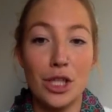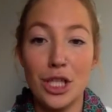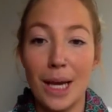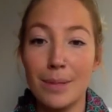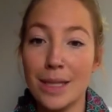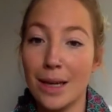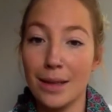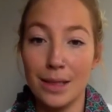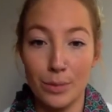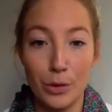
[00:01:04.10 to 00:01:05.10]
shapes,
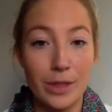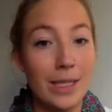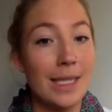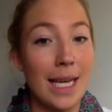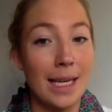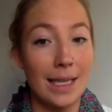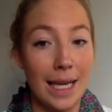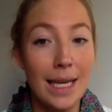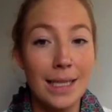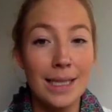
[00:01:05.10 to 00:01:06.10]
colours, moods and
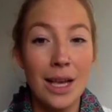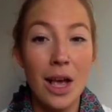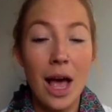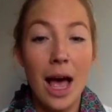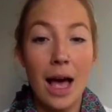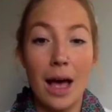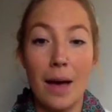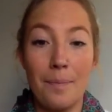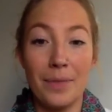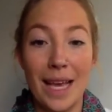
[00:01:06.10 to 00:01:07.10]
techniques.
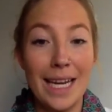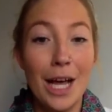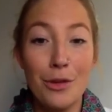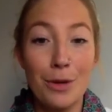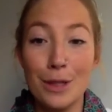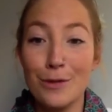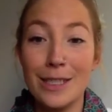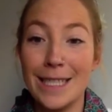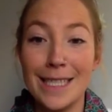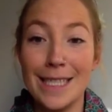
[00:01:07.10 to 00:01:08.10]
And other roles for
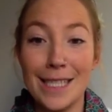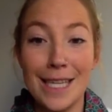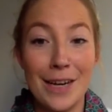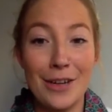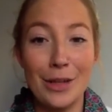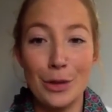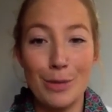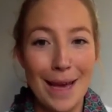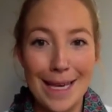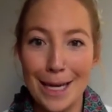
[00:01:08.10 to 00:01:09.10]
assistant designer include
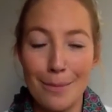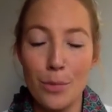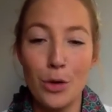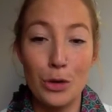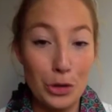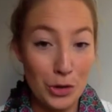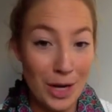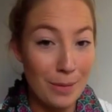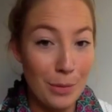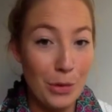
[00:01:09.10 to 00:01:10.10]
making up mood and
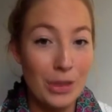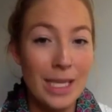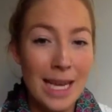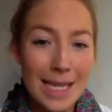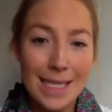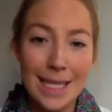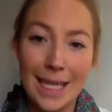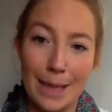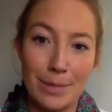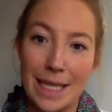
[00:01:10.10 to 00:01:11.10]
trend boards,
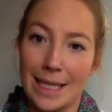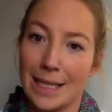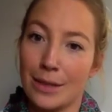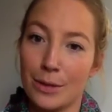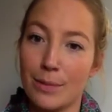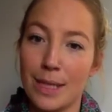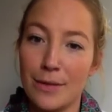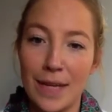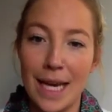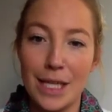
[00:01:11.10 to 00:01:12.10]
designing up technical
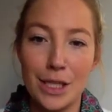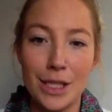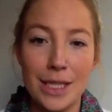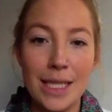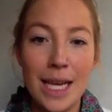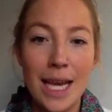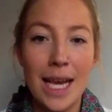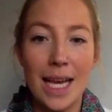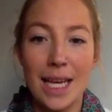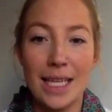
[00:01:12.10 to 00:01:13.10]
specifications
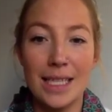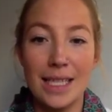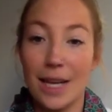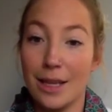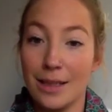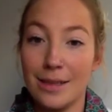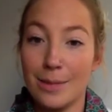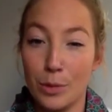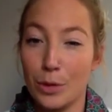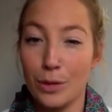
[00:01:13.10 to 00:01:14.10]
and other
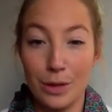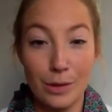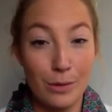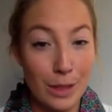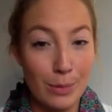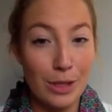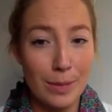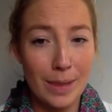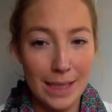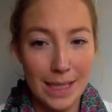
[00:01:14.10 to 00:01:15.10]
smaller
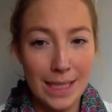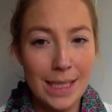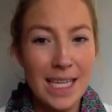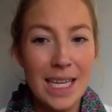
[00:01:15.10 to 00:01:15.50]
responsibilities.